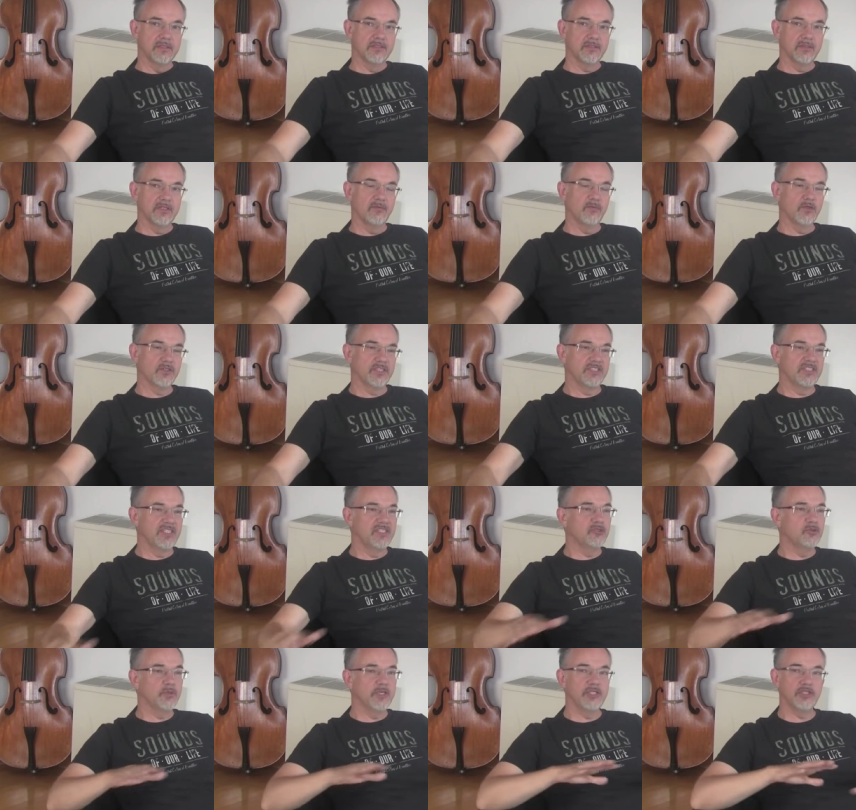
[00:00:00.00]
So there was a
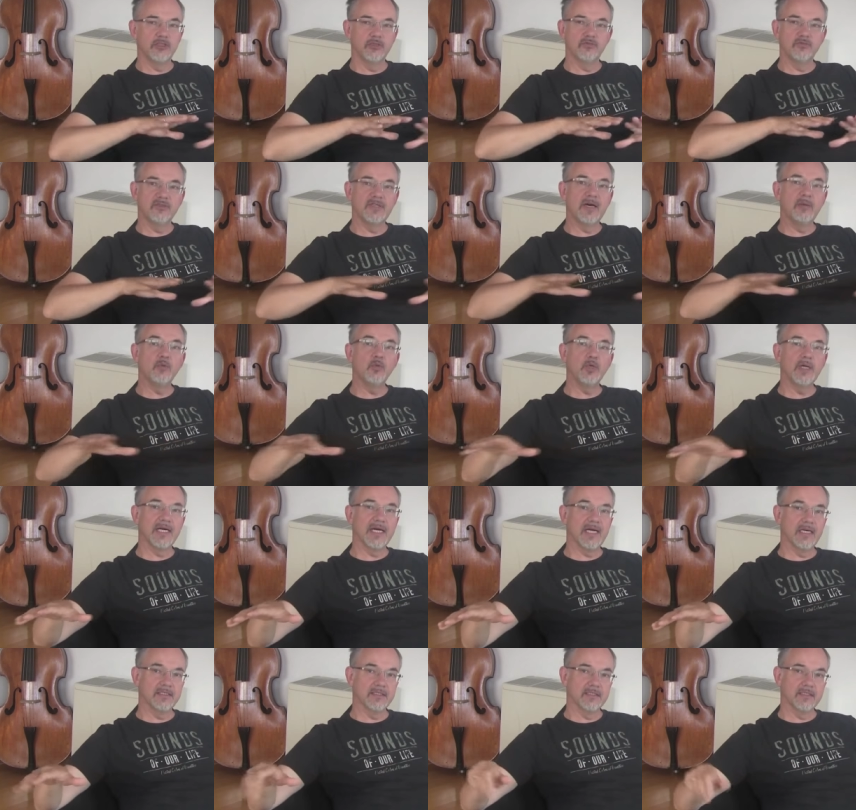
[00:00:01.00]
situation of tabula
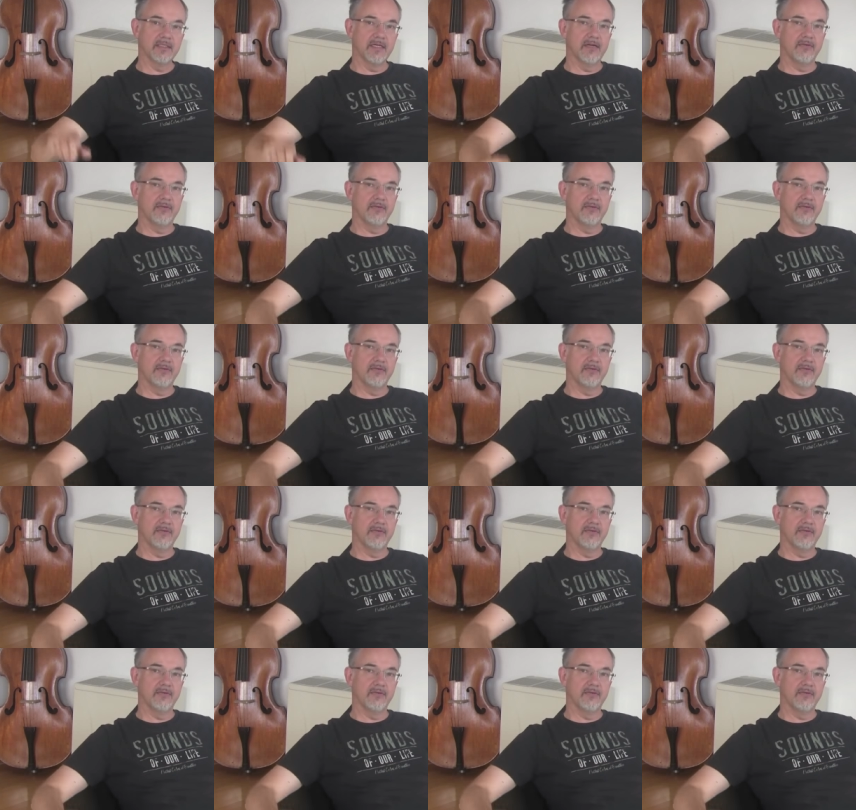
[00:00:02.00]
rasa.